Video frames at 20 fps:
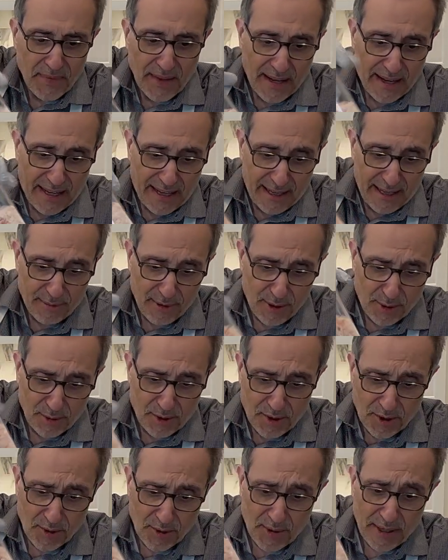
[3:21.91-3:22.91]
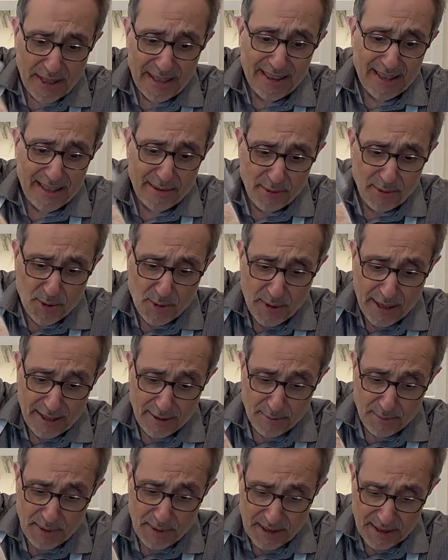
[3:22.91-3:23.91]
I am going to grind them quite
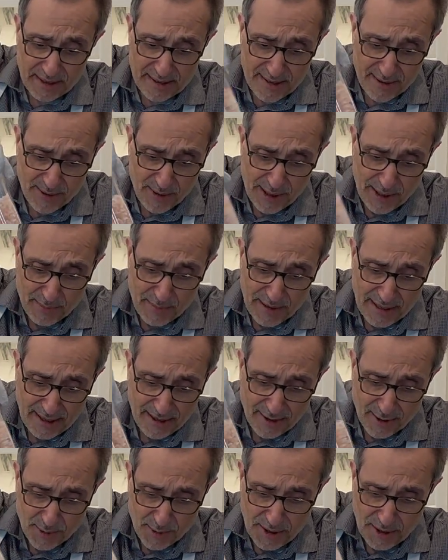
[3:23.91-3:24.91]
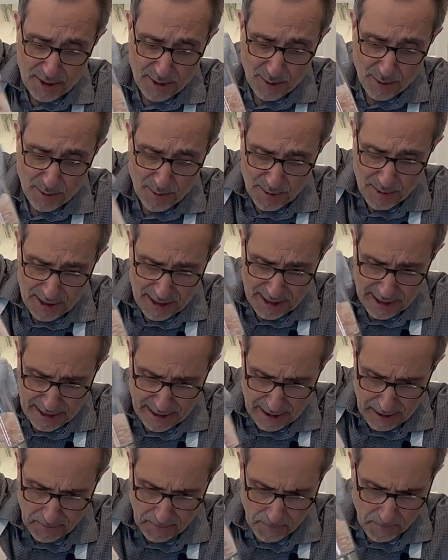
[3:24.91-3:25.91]
a bit, so I'm not going
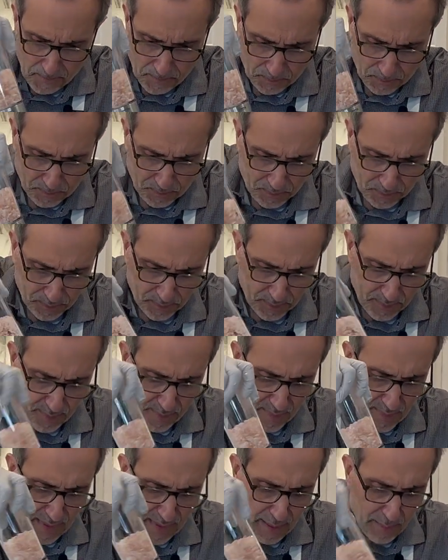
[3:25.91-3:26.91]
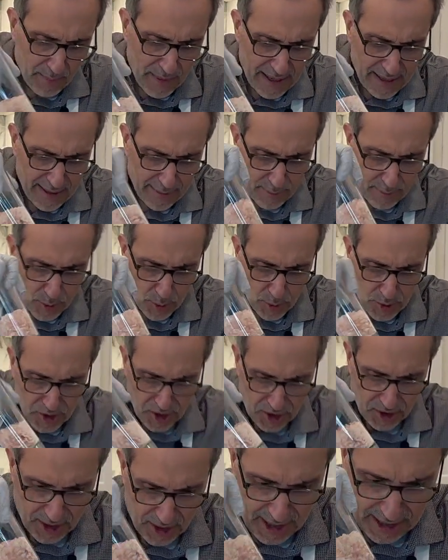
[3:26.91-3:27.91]
to make them too
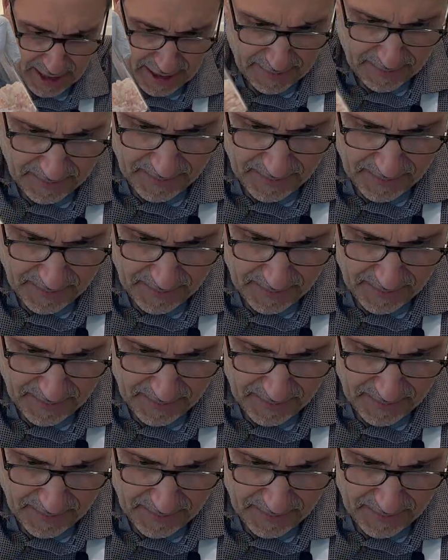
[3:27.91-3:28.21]
chunky,